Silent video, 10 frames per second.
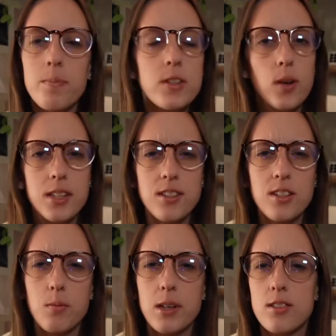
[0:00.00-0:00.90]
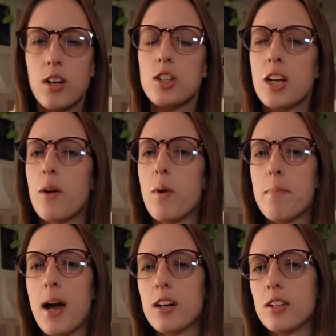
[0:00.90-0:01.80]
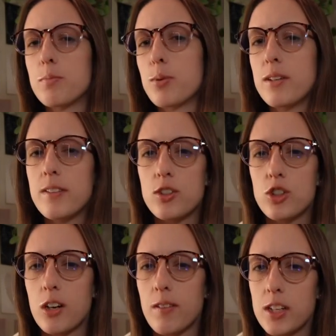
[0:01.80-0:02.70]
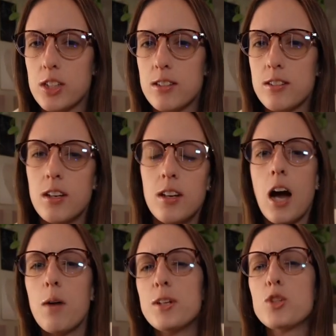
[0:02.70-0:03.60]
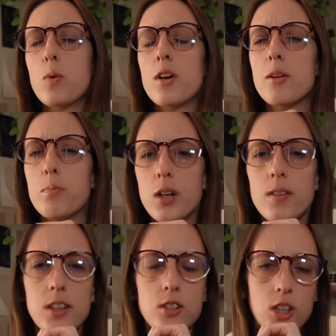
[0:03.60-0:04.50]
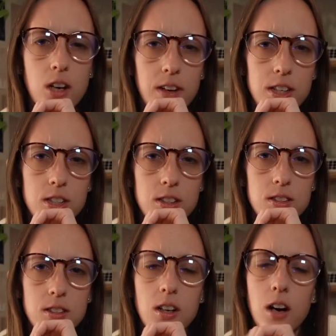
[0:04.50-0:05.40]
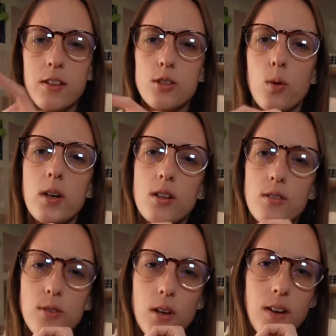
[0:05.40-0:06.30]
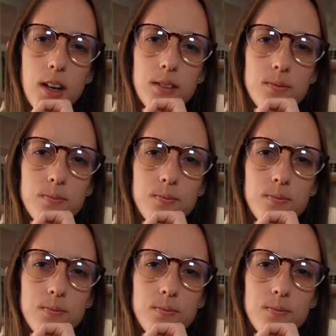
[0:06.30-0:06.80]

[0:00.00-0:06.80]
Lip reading: So I did some research and I went back on the previous generations. How much were the previous generations of the Toyota 4Runner?